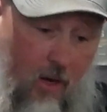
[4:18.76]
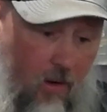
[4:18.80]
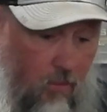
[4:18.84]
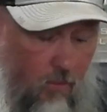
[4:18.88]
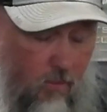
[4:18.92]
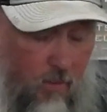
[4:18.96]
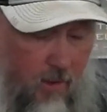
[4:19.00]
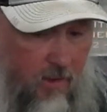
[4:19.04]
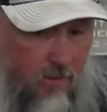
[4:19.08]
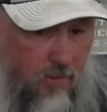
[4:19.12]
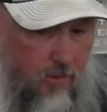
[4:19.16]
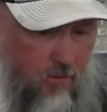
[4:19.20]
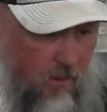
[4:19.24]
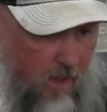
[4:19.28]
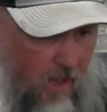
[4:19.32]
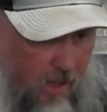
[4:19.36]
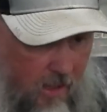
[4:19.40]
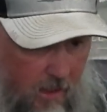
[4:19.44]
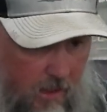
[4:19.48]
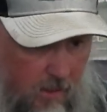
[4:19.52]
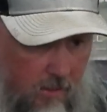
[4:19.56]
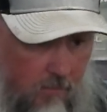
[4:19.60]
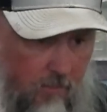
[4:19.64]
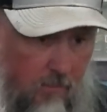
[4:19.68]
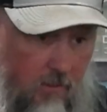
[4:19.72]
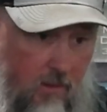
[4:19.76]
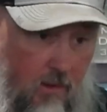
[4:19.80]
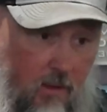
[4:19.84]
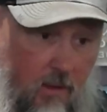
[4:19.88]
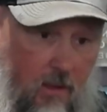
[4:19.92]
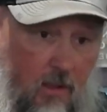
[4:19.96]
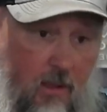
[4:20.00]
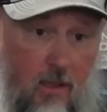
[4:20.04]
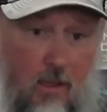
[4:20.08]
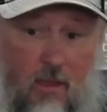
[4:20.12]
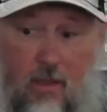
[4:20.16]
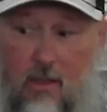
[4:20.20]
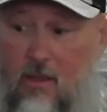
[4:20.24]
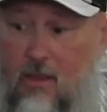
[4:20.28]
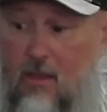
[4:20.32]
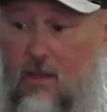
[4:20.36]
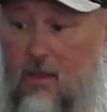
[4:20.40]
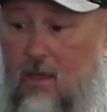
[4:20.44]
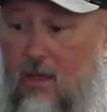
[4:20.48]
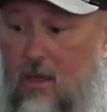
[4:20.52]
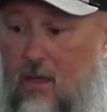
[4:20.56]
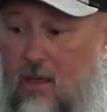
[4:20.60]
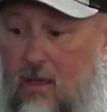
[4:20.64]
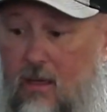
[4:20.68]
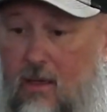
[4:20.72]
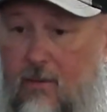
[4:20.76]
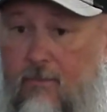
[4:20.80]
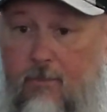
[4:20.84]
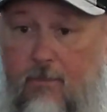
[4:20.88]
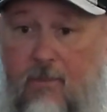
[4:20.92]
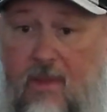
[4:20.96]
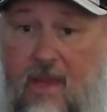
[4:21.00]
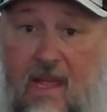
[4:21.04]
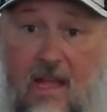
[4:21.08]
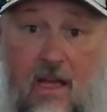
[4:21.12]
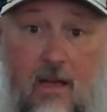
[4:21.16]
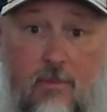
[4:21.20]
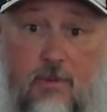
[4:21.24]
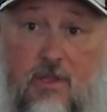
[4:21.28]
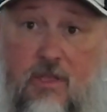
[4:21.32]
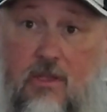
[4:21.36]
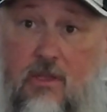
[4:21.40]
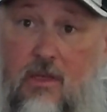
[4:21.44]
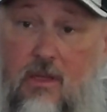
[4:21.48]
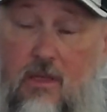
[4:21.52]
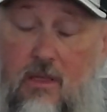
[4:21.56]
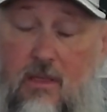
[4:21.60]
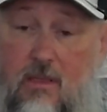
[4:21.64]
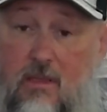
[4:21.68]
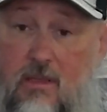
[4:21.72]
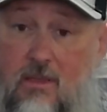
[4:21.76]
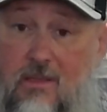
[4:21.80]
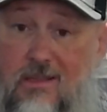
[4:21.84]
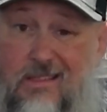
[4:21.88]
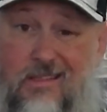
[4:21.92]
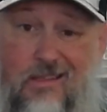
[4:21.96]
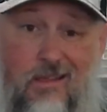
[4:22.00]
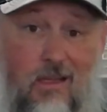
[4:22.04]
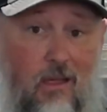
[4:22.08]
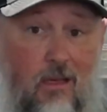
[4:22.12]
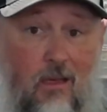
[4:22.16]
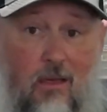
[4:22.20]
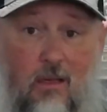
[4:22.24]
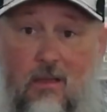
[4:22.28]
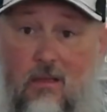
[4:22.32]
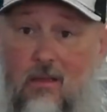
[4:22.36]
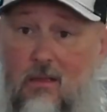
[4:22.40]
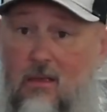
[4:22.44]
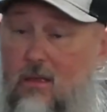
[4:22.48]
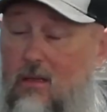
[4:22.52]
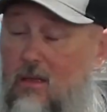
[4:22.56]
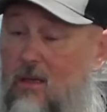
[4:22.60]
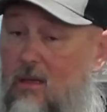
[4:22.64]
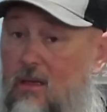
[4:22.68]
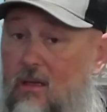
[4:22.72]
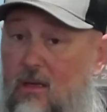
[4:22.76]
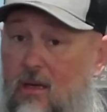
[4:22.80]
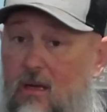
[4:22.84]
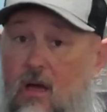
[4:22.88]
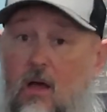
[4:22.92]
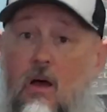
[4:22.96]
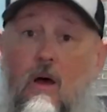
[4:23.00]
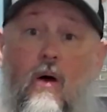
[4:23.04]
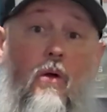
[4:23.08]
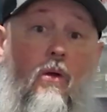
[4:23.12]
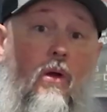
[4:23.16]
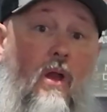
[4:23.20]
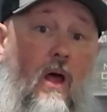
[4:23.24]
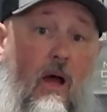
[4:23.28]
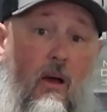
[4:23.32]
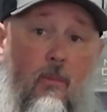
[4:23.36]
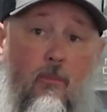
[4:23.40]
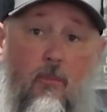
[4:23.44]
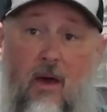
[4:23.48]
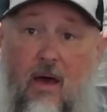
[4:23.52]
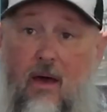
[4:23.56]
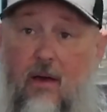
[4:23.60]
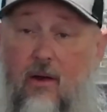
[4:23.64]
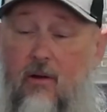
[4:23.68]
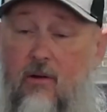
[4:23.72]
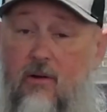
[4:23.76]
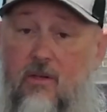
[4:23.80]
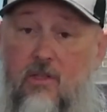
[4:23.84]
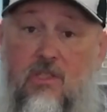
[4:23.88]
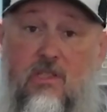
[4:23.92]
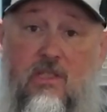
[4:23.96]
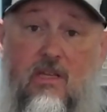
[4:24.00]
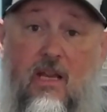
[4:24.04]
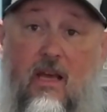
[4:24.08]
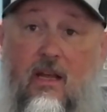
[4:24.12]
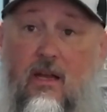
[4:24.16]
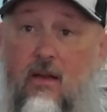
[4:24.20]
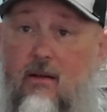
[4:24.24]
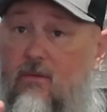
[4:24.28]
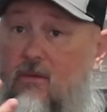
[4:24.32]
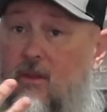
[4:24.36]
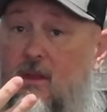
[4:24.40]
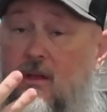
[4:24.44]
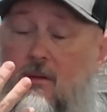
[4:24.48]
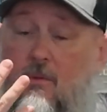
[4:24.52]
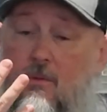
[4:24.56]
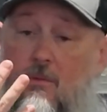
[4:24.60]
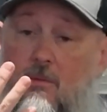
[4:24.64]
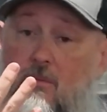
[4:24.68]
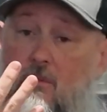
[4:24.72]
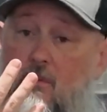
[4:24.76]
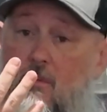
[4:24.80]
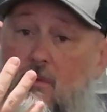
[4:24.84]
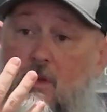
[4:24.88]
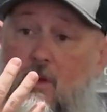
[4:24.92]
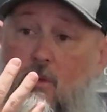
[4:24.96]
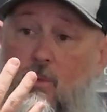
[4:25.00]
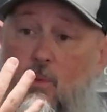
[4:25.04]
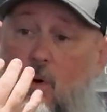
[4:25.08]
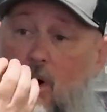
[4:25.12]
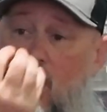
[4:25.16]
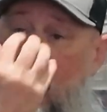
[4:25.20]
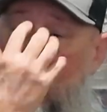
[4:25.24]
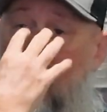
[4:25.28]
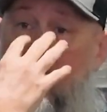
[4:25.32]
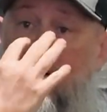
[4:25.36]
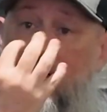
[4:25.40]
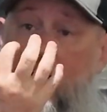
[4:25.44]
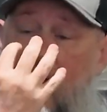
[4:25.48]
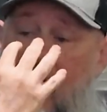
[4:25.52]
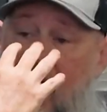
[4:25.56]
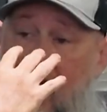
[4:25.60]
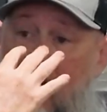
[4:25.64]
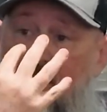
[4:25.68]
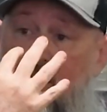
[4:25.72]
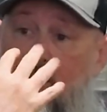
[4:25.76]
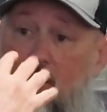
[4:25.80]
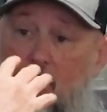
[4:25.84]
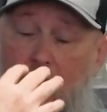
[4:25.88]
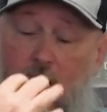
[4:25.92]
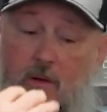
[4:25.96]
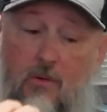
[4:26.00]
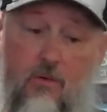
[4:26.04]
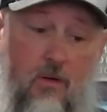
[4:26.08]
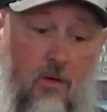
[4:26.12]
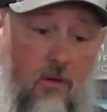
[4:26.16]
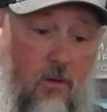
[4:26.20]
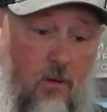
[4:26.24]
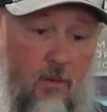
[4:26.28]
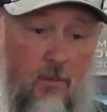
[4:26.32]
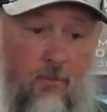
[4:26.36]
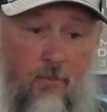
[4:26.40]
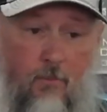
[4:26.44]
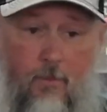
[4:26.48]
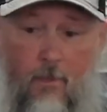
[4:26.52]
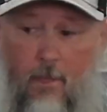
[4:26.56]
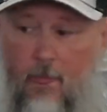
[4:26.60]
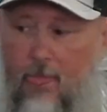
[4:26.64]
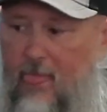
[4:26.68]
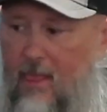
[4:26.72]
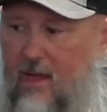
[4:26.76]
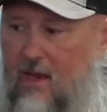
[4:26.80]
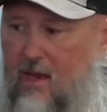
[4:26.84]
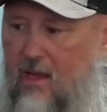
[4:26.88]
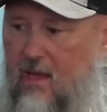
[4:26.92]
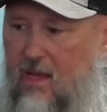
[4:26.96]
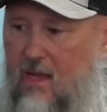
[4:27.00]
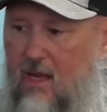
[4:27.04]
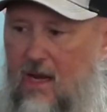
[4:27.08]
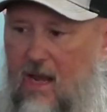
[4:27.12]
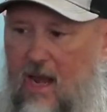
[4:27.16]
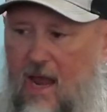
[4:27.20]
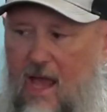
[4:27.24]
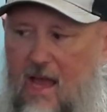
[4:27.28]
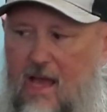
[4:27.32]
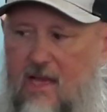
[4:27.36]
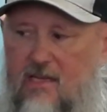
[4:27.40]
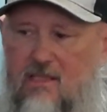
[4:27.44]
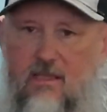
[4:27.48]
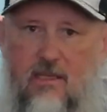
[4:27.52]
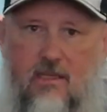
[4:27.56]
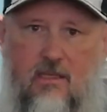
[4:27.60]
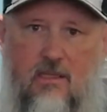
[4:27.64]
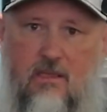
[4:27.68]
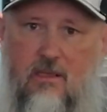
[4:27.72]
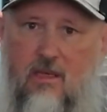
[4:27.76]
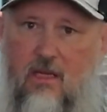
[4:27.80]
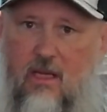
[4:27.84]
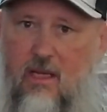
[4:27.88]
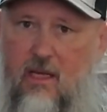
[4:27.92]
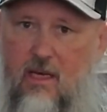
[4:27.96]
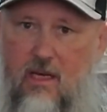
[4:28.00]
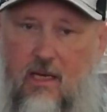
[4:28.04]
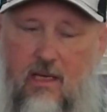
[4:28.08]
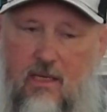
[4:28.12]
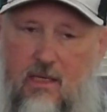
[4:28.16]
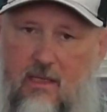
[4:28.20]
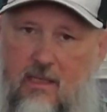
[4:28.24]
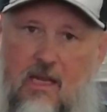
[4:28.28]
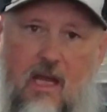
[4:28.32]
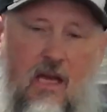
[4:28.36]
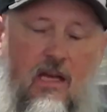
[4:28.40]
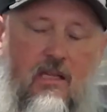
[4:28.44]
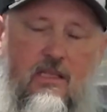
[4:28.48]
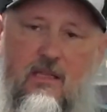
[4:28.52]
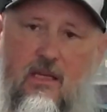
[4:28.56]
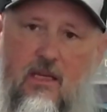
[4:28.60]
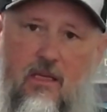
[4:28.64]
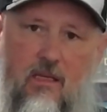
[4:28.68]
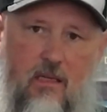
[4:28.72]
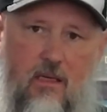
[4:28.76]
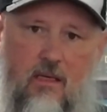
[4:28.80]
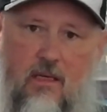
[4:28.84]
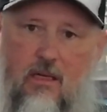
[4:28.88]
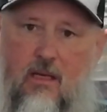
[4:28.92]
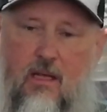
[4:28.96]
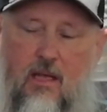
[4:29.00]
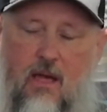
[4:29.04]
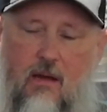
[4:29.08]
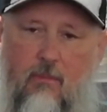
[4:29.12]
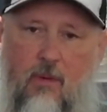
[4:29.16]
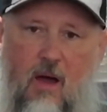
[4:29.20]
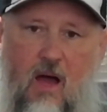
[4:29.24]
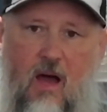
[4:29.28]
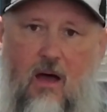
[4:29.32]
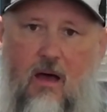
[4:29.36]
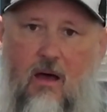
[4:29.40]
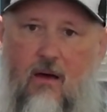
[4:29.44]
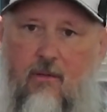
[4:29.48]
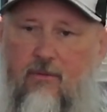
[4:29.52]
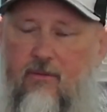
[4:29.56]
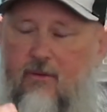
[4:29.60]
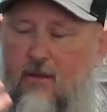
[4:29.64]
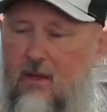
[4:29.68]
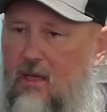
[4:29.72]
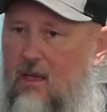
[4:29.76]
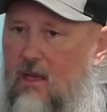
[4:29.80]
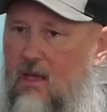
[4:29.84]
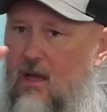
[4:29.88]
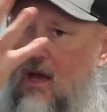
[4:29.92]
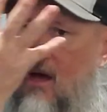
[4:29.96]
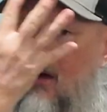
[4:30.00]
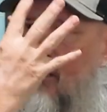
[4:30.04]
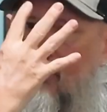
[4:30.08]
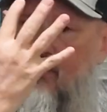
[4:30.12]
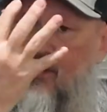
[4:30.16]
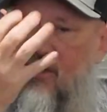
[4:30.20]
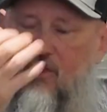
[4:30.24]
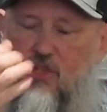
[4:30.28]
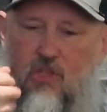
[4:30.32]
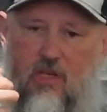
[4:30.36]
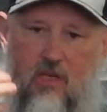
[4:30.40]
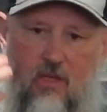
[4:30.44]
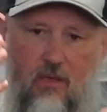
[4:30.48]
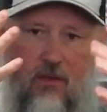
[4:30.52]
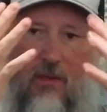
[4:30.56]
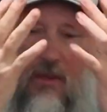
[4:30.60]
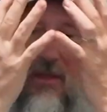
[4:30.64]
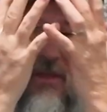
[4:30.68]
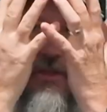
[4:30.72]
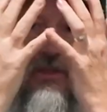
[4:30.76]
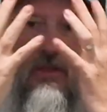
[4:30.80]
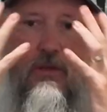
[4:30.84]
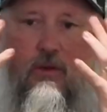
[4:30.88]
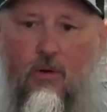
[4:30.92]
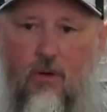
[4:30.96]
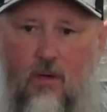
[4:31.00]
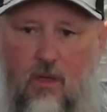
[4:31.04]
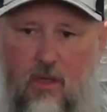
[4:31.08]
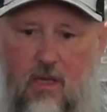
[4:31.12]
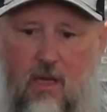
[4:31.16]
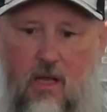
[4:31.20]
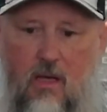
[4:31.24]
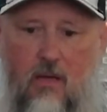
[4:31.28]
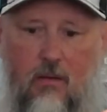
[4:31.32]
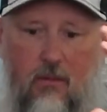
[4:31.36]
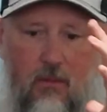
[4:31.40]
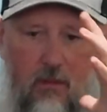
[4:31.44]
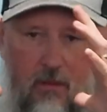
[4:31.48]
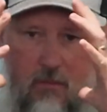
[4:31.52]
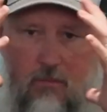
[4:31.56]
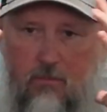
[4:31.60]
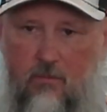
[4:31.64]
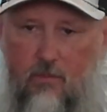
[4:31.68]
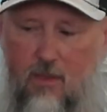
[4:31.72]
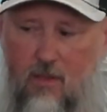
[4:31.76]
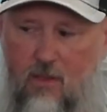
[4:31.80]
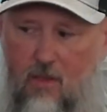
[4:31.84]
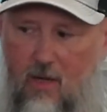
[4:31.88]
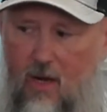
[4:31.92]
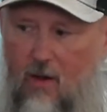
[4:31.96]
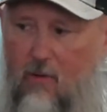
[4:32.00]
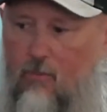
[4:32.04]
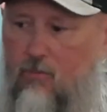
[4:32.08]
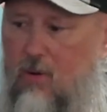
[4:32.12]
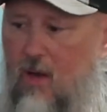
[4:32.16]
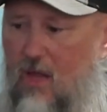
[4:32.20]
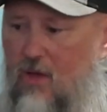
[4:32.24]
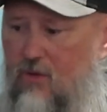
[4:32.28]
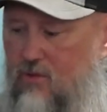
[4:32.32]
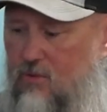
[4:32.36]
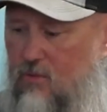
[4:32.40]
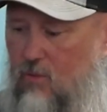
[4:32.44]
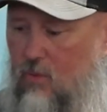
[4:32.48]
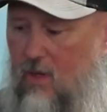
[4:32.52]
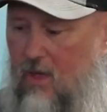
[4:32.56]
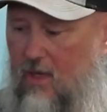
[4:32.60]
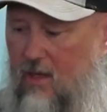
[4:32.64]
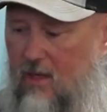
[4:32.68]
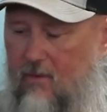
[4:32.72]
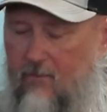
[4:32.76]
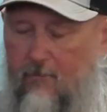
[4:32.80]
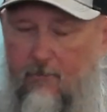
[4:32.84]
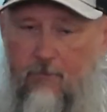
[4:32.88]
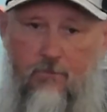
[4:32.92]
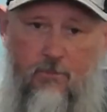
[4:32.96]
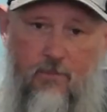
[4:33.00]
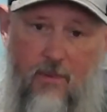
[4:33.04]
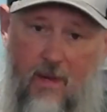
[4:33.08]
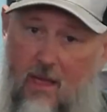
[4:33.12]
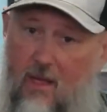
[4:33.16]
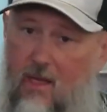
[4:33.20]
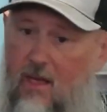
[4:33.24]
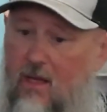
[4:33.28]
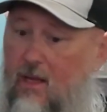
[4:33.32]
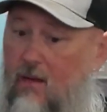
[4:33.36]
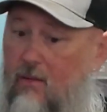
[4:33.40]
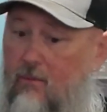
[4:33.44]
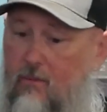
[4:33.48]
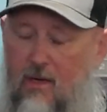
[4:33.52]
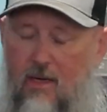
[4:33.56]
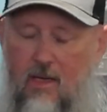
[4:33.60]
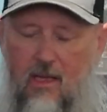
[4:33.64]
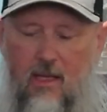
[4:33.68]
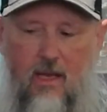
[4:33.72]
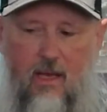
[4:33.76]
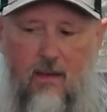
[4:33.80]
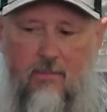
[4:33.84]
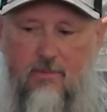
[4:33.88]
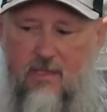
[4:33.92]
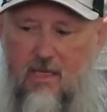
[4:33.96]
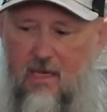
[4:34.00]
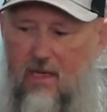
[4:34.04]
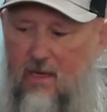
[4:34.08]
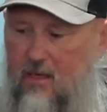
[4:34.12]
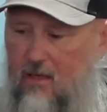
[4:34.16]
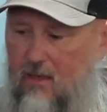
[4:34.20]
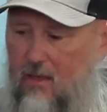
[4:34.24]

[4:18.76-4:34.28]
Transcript: it on when it's raining. Helps you see a whole lot better instead of the water gathering on your glasses, and it doesn't come off. On the shield, it sort of blows away. Really helps out a